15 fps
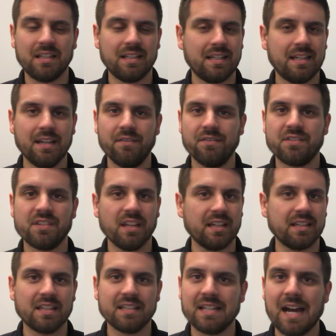gives
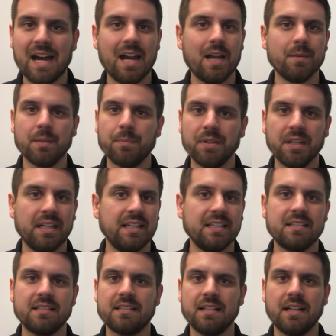like the time, the
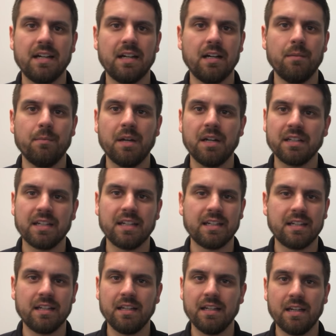place,
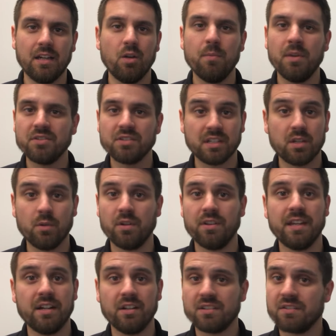almost like you were
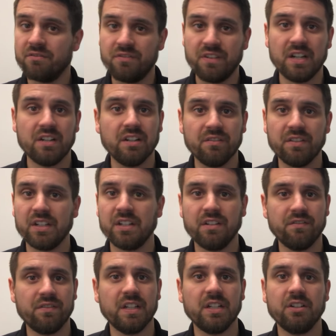there. It's a very, very,
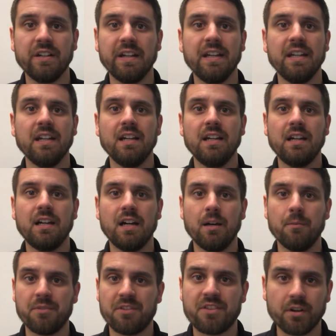very
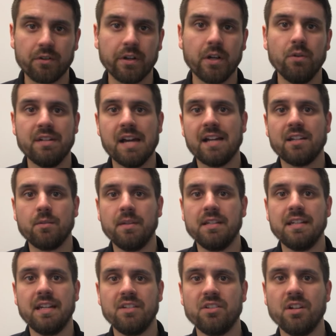thorough
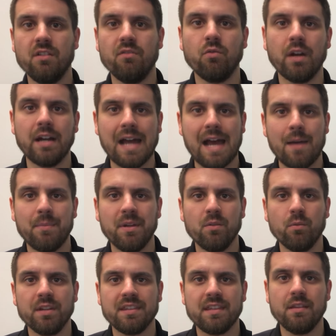documentation of what
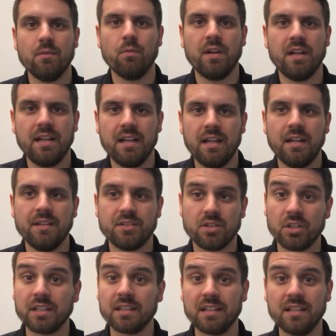happened
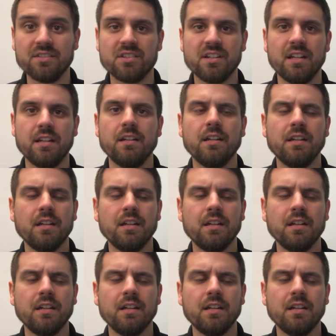during the incident.